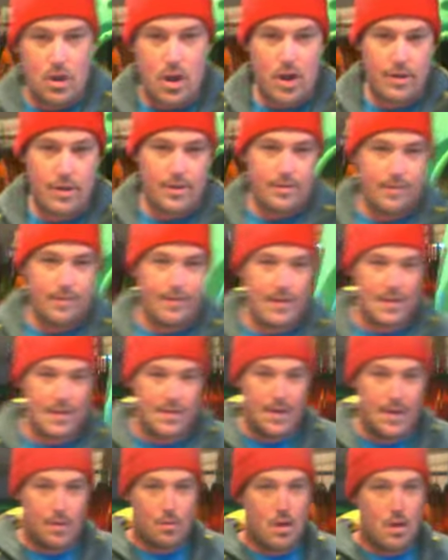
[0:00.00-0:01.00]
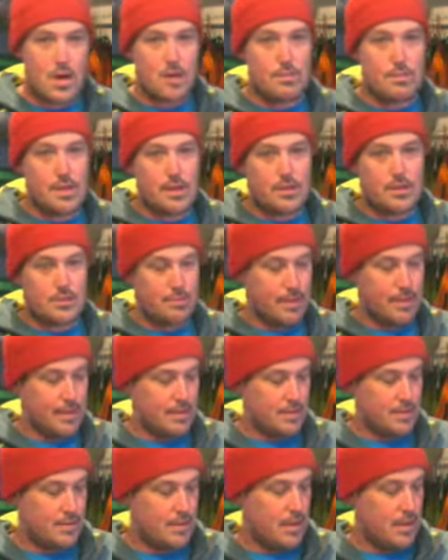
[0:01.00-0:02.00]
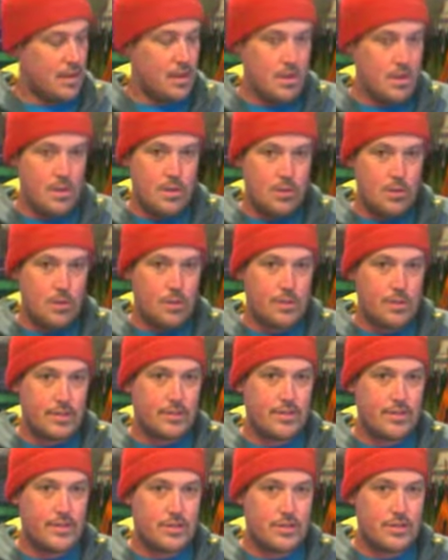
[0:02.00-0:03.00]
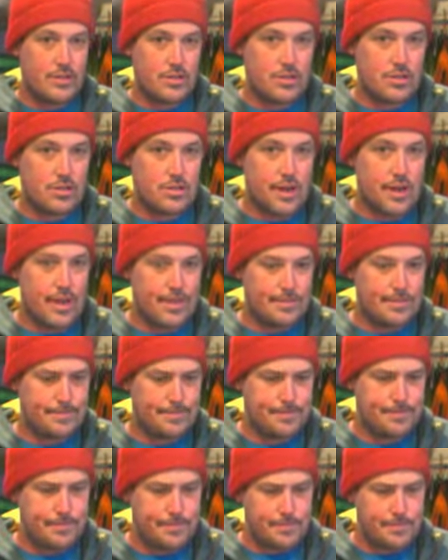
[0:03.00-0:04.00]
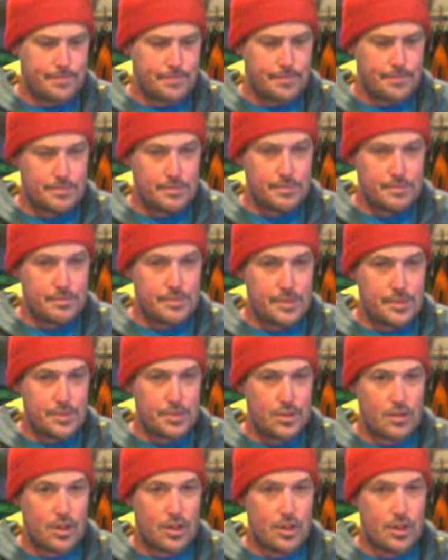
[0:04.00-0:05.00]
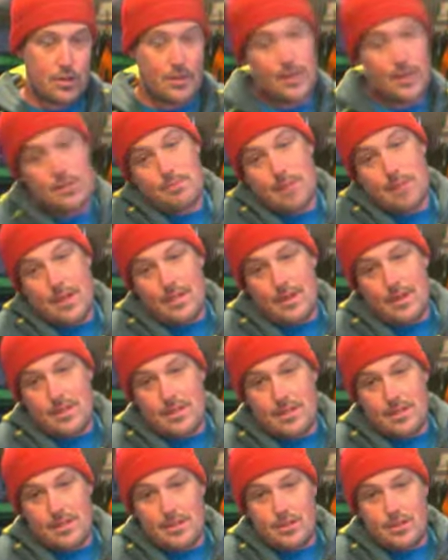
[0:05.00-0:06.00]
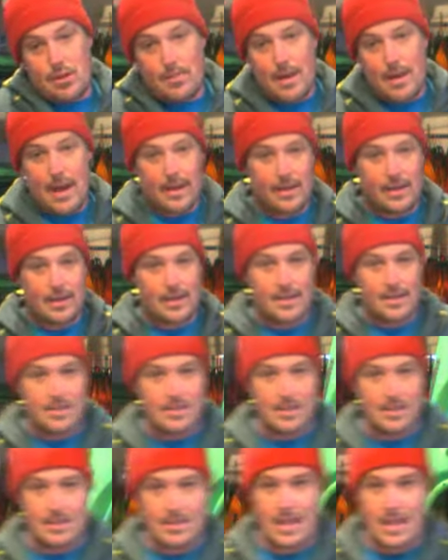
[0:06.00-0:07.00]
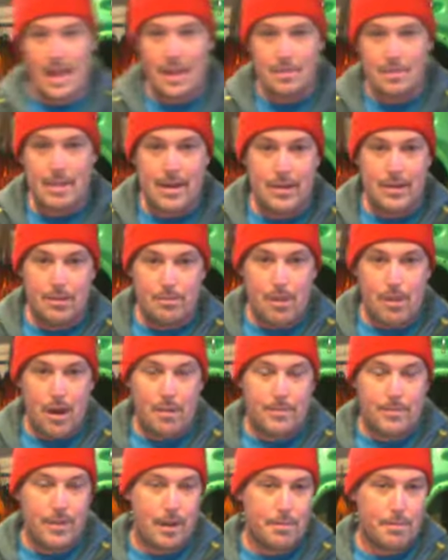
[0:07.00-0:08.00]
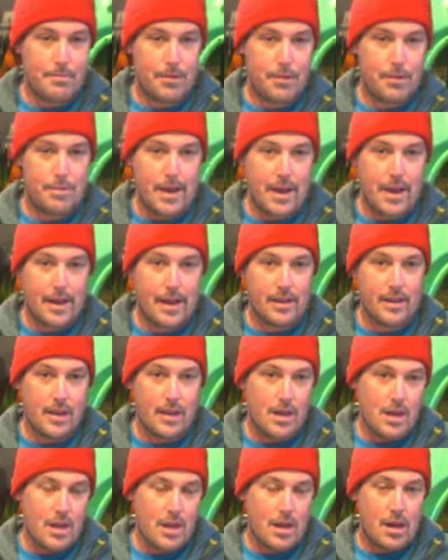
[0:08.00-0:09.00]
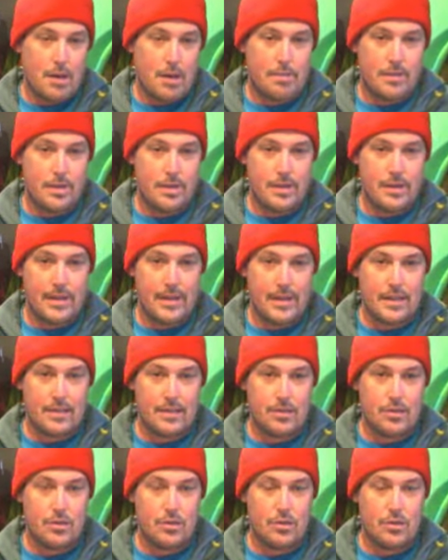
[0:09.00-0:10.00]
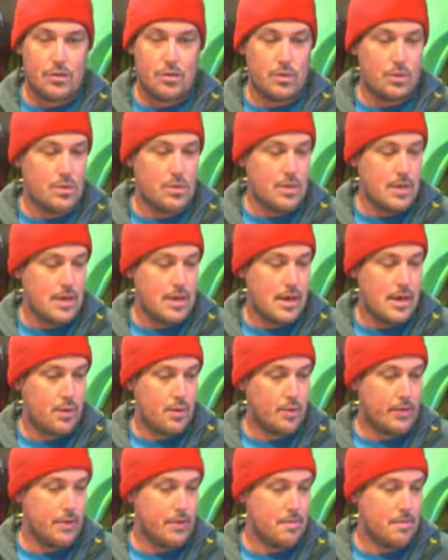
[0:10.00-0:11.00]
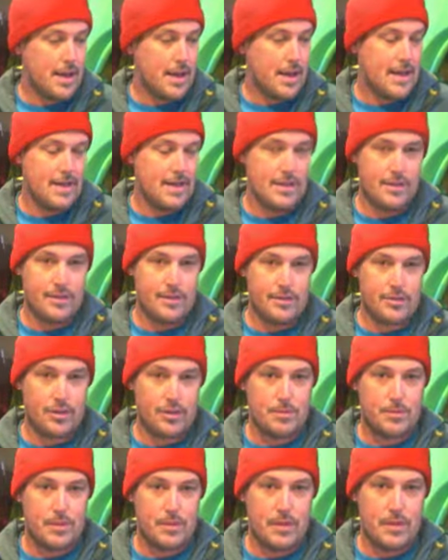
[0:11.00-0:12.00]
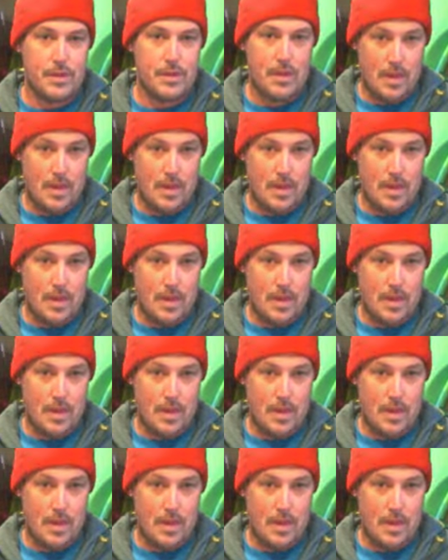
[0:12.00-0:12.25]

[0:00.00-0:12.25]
hard to fit in that water bottle space where this fits just right. So those are my thoughts on this throw bag. Again, this is the Salamander pop top throw bag. I'll put a link to where you can buy it in the description.